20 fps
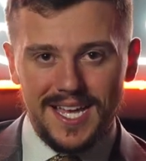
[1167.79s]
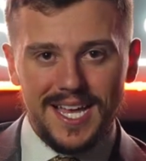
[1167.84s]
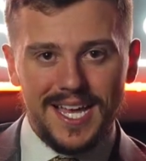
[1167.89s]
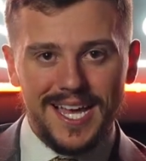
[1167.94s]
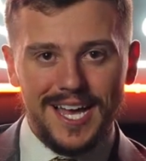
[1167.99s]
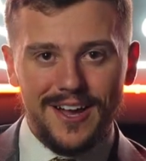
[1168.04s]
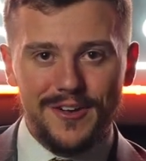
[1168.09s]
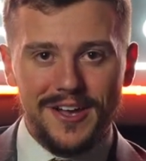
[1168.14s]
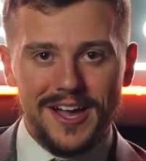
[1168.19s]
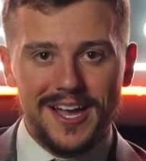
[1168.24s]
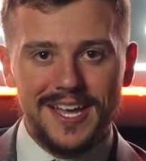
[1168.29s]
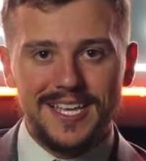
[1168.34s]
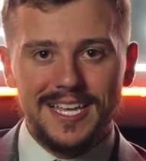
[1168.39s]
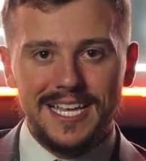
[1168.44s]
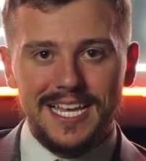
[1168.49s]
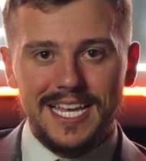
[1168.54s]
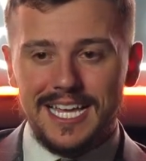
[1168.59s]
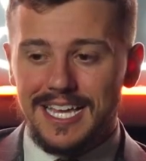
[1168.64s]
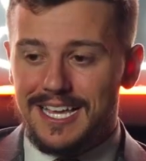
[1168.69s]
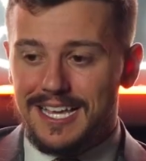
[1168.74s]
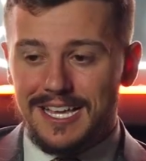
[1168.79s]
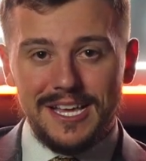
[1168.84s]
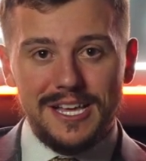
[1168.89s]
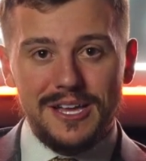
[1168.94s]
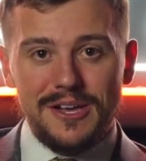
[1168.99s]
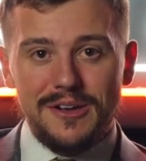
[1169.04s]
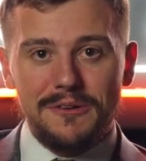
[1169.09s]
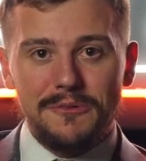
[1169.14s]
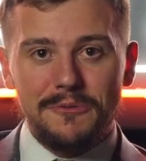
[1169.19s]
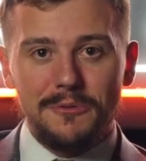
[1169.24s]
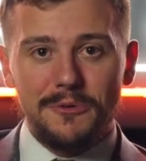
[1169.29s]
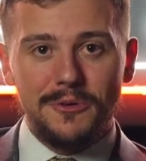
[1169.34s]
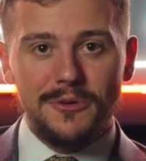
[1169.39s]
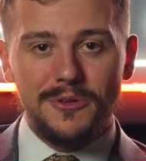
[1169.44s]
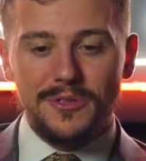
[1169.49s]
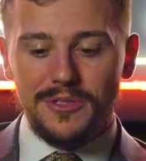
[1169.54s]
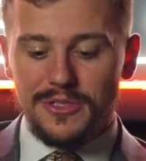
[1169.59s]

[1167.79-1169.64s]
Okay? Well,